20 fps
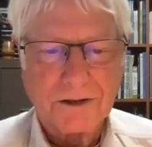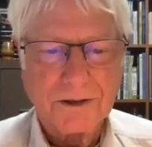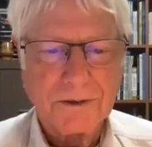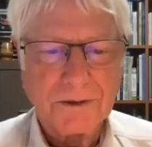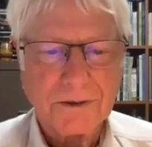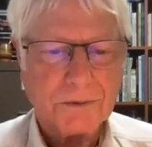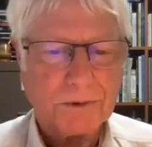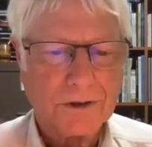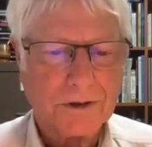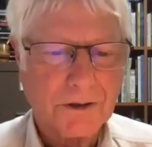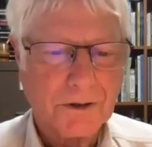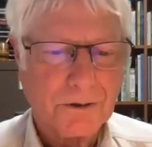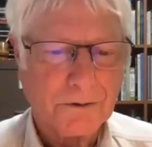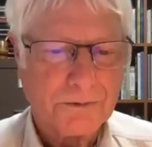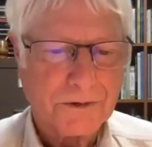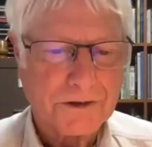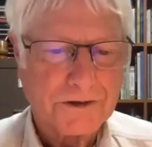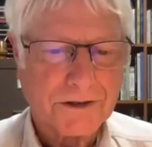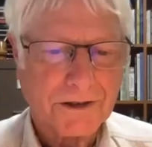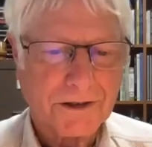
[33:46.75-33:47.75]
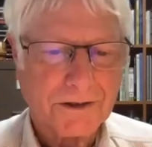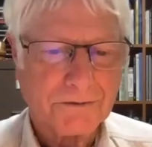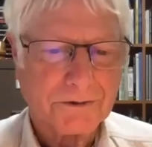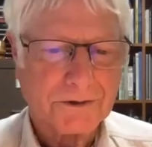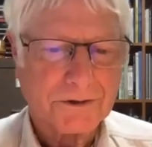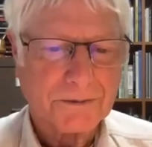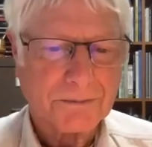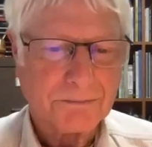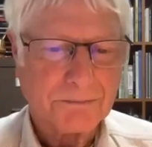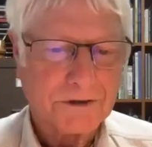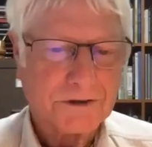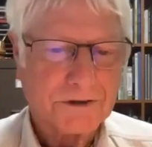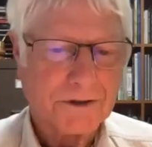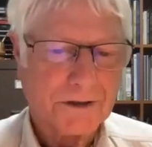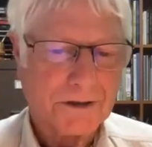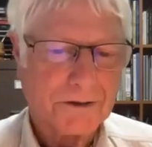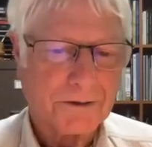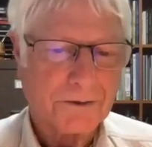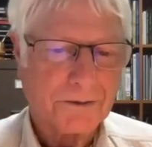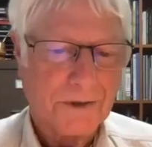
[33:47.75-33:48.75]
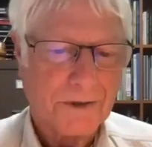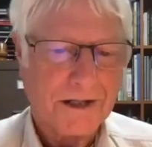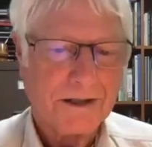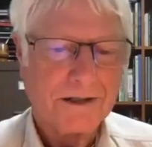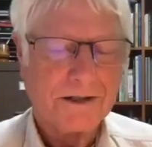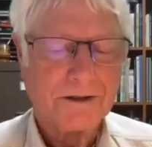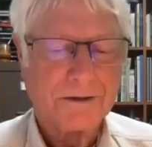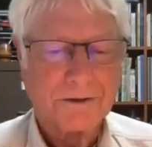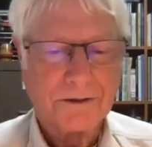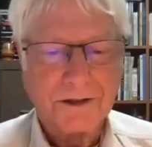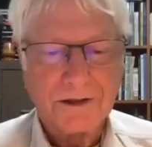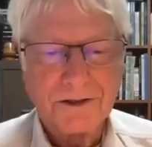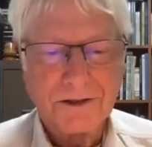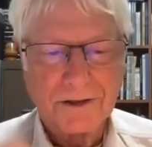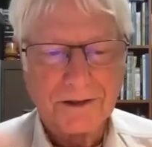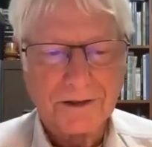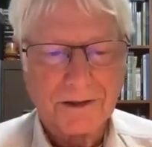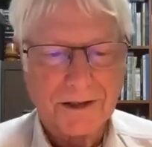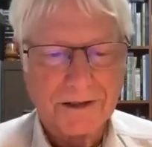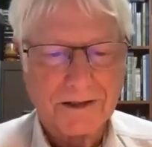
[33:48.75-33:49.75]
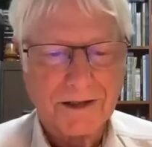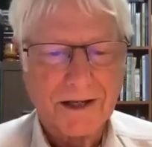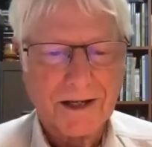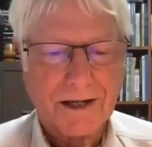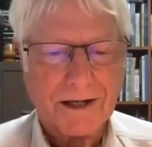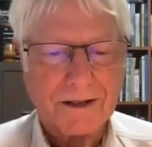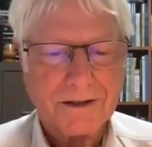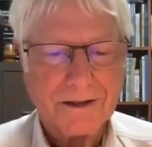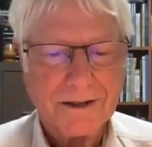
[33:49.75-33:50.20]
He wouldn't go fishing if it's misting or raining or anything like that.